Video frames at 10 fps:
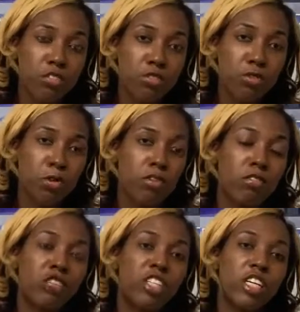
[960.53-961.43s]
to work on
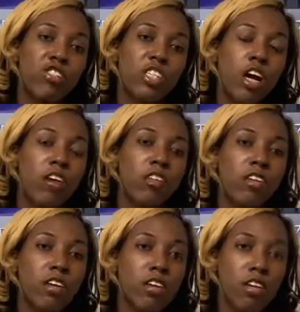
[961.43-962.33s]
changing our
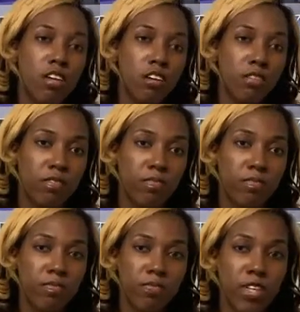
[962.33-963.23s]
thinking.
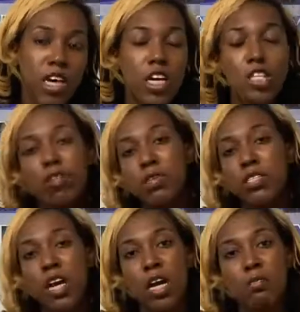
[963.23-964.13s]
So many
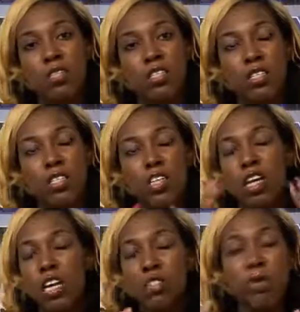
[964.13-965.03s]
times,
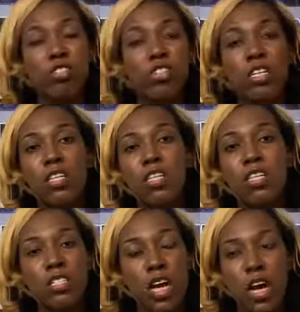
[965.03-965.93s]
especially in
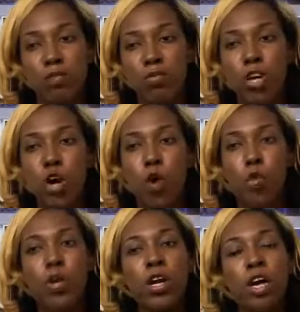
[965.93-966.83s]
these times,
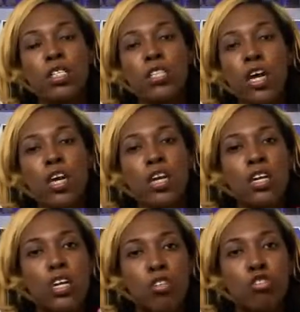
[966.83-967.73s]
we are taking
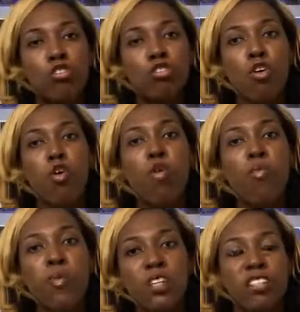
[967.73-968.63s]
in so
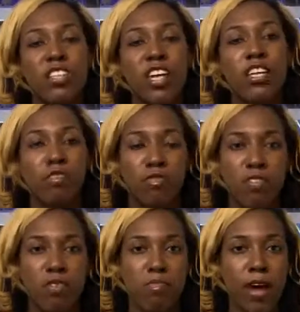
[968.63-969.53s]
much negative
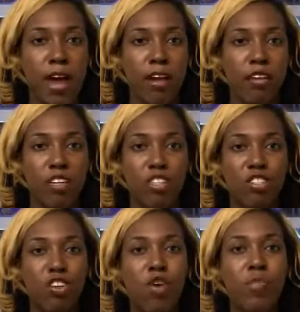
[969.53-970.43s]
feedback,
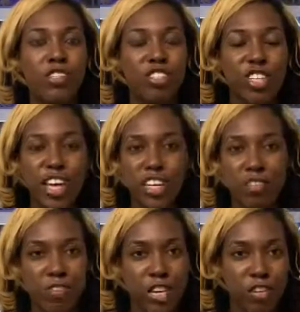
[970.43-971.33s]
so much negative
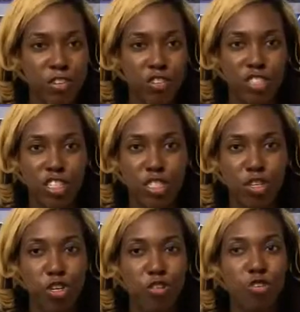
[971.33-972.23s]
energy,
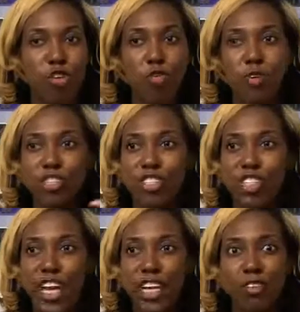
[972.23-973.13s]
so much
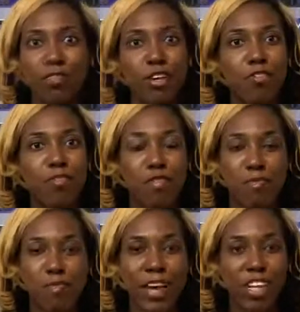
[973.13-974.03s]
negative
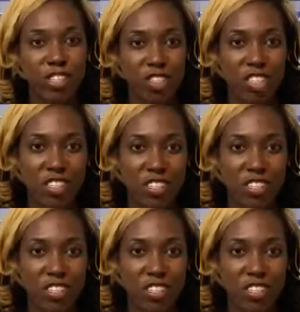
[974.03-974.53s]
information,